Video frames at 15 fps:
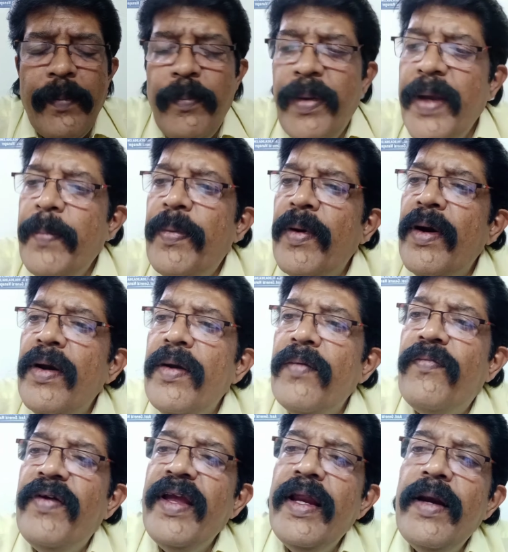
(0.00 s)

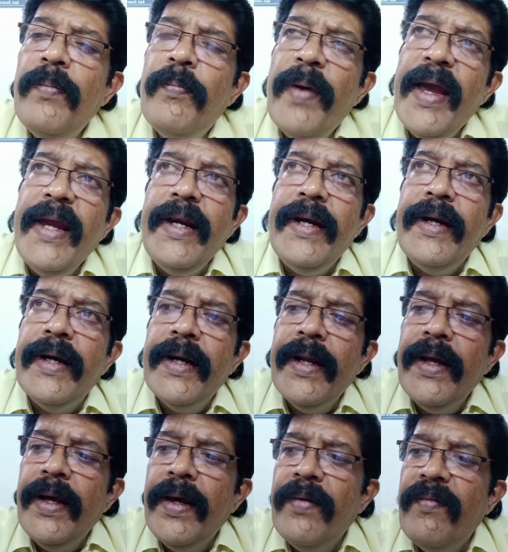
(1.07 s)
People feel pain
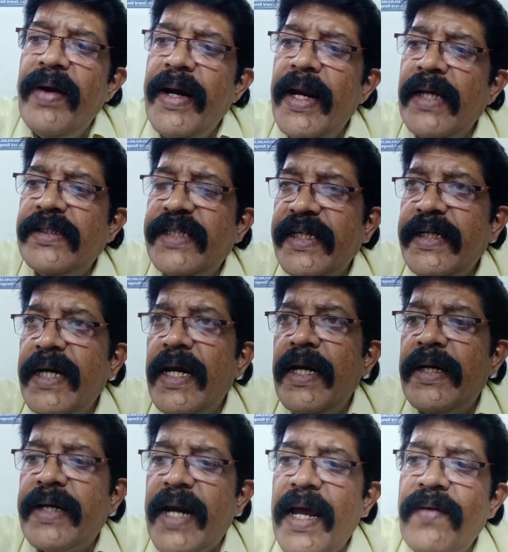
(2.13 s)
when a
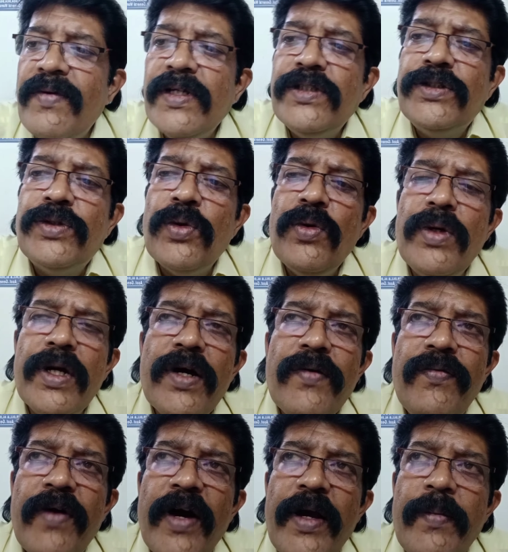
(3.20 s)
signal travels through
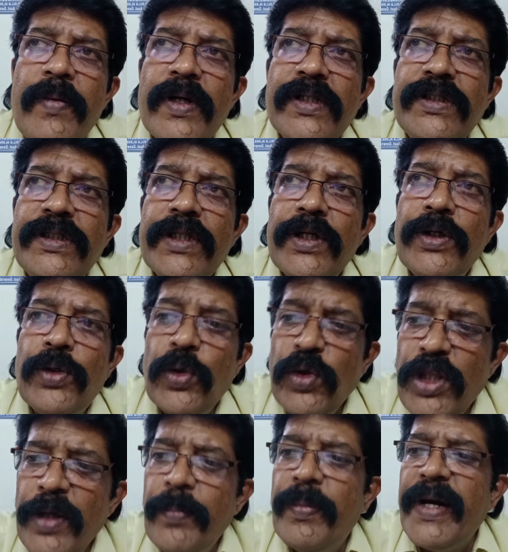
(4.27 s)
nerve fibers to
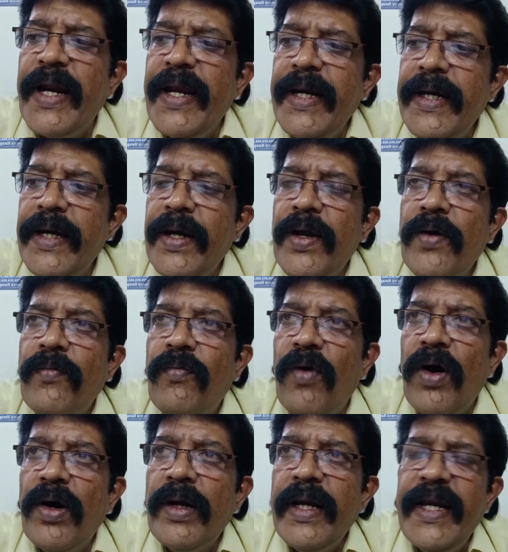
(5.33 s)
the brain
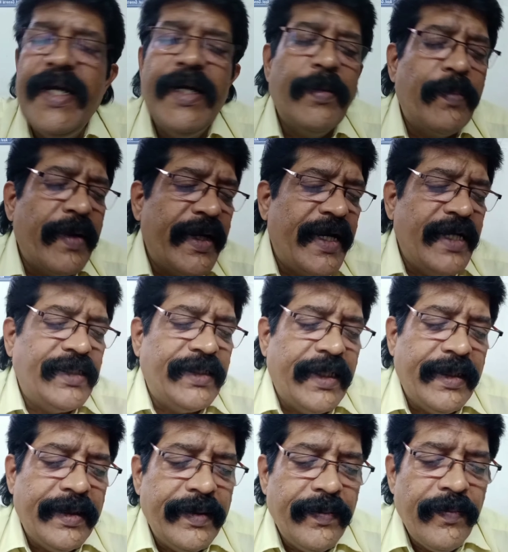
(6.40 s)
for interpretation.
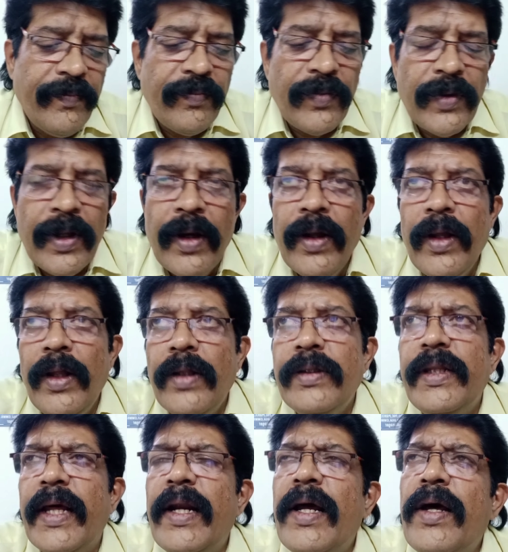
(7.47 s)

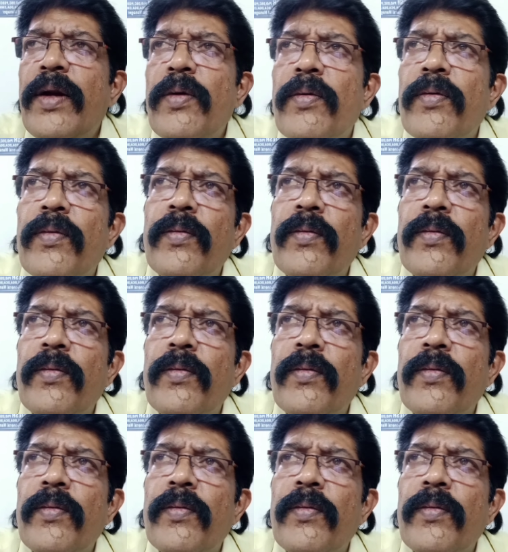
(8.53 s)
There are